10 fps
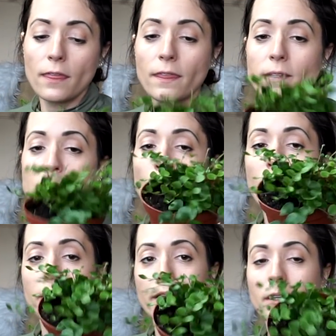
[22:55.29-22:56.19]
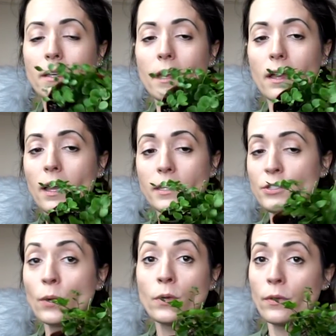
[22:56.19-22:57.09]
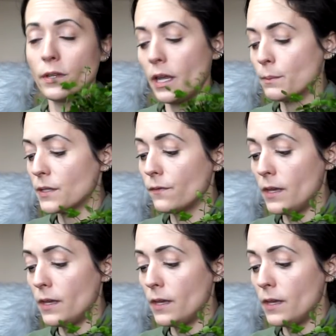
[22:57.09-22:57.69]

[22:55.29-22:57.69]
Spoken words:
This one, I don't know the names of